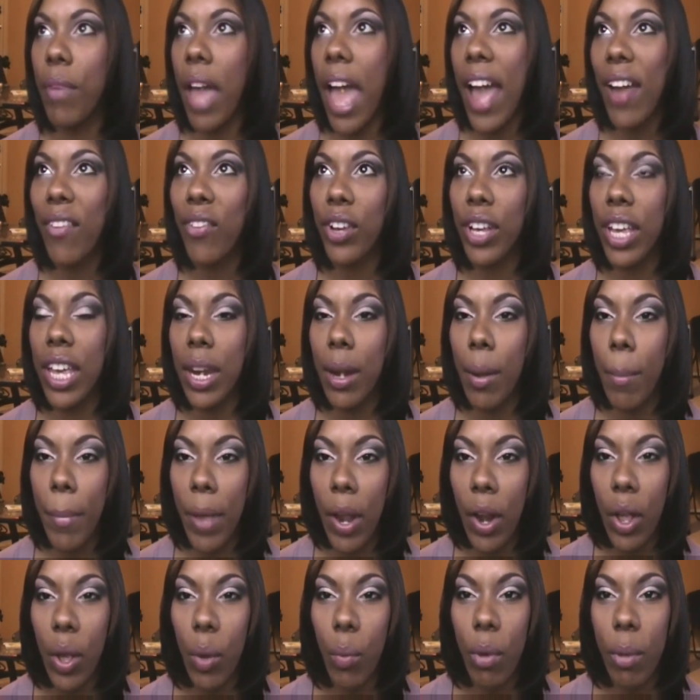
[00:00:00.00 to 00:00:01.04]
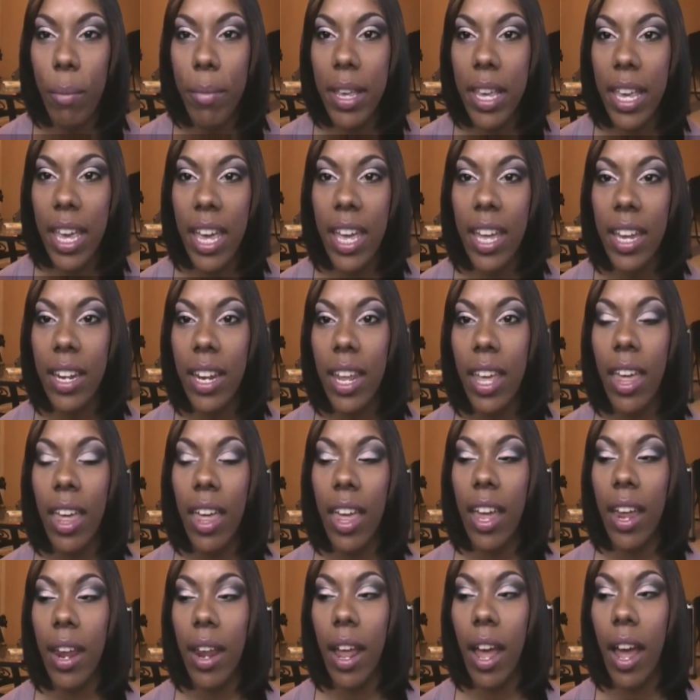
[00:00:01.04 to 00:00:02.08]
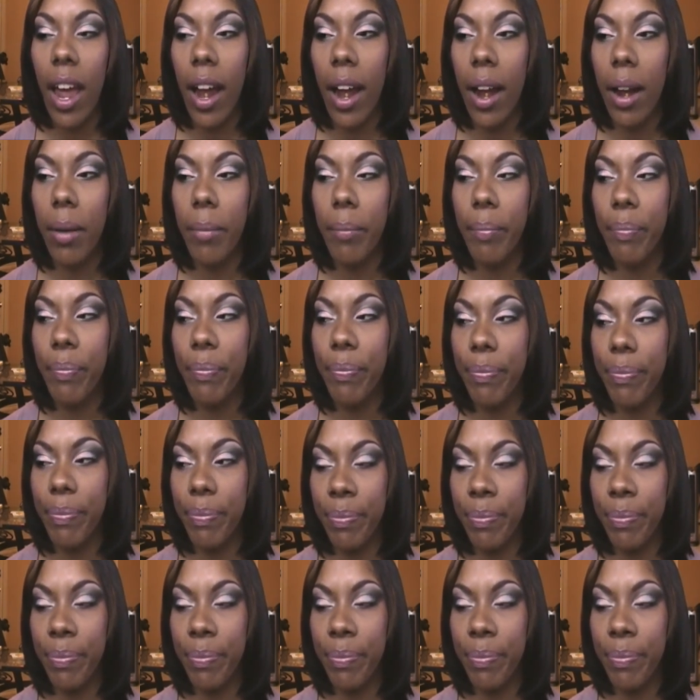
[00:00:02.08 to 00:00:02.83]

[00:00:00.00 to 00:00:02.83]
African American women get um,